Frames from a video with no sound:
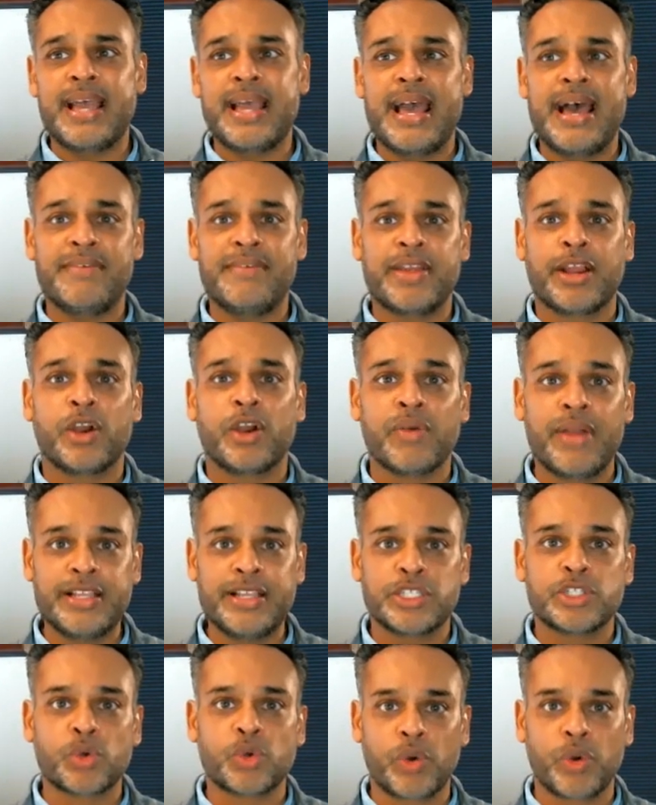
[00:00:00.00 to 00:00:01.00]
have a great
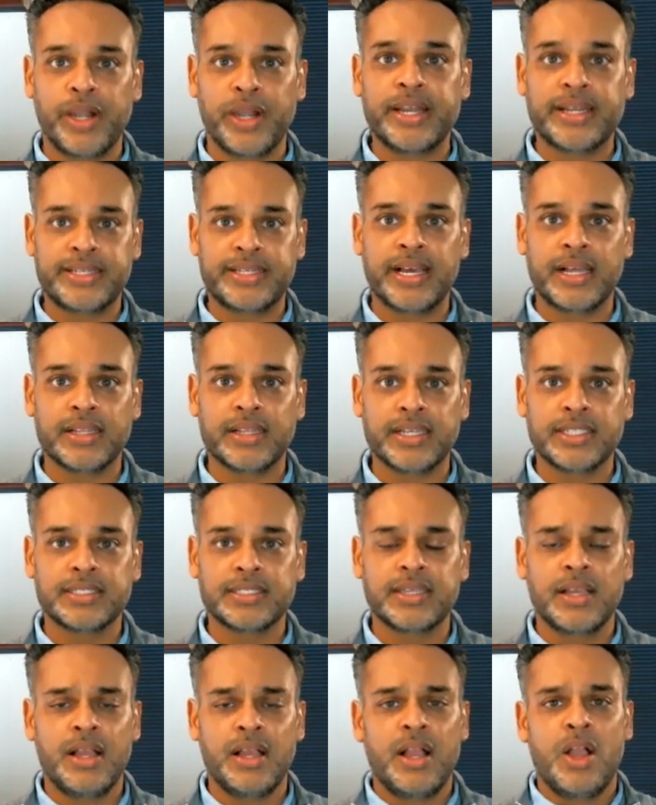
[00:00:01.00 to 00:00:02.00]
story to tell us.